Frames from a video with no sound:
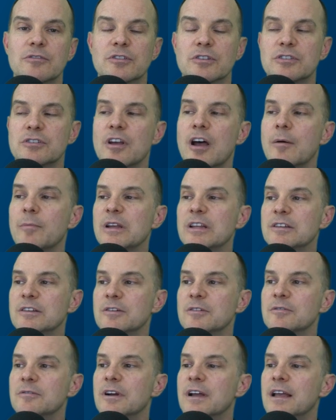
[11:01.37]
just saw me
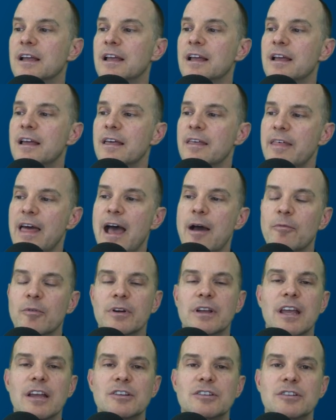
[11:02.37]
do. That will
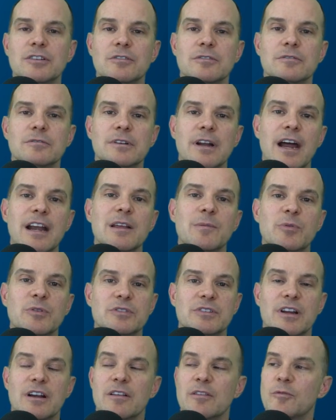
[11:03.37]
get you
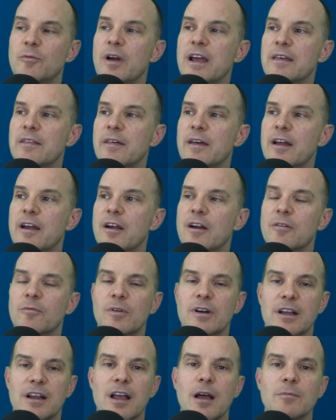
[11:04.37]
90% of the way there
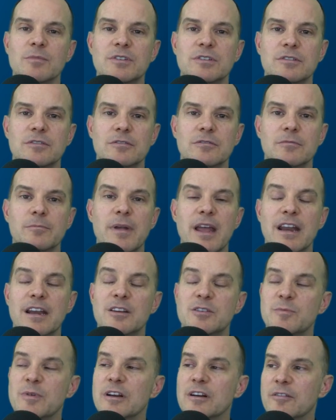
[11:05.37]
when it comes to
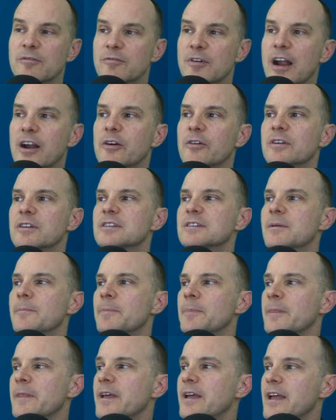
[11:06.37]
management of records.
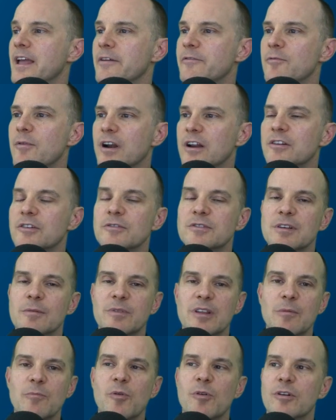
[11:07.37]
If you want to do
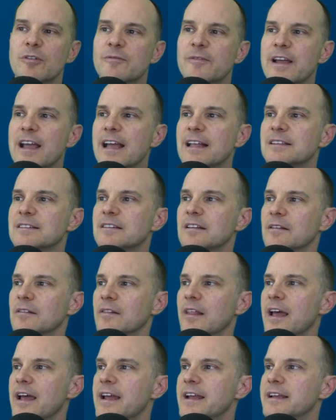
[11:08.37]
something more advanced
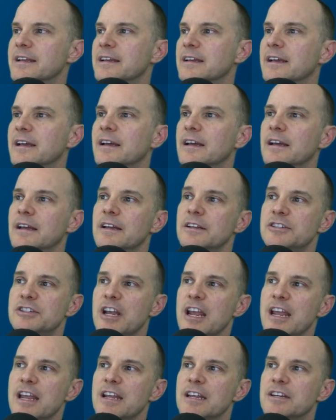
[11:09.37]
like
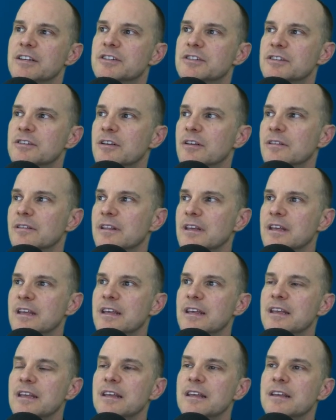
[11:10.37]
change
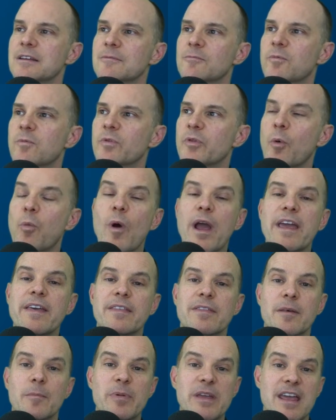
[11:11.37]
the the way
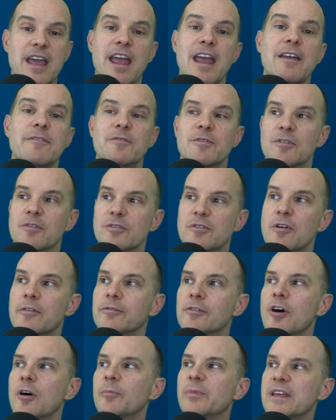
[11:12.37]
the behavior, the
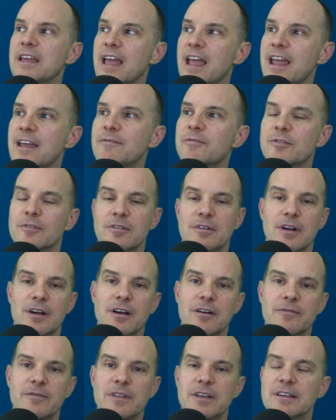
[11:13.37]
overall behavior
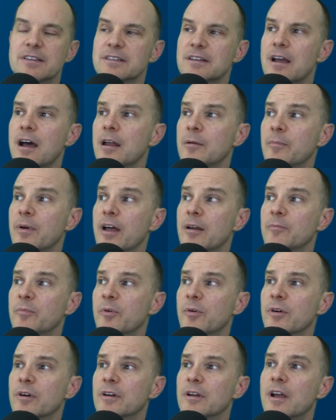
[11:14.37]
of this Kanban
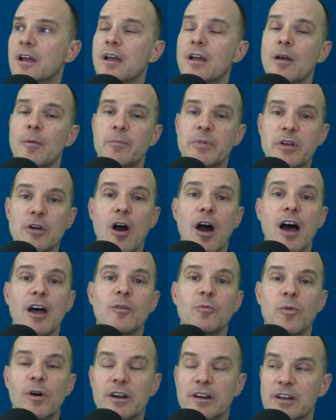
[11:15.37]
board,
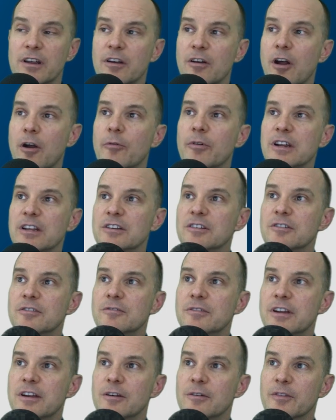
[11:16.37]
beyond what it can already
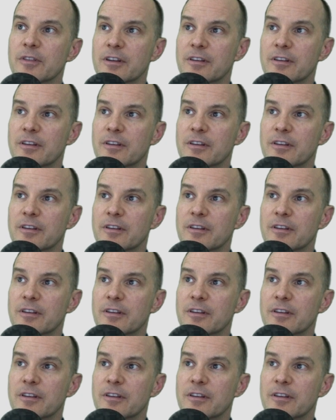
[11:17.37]
do here in the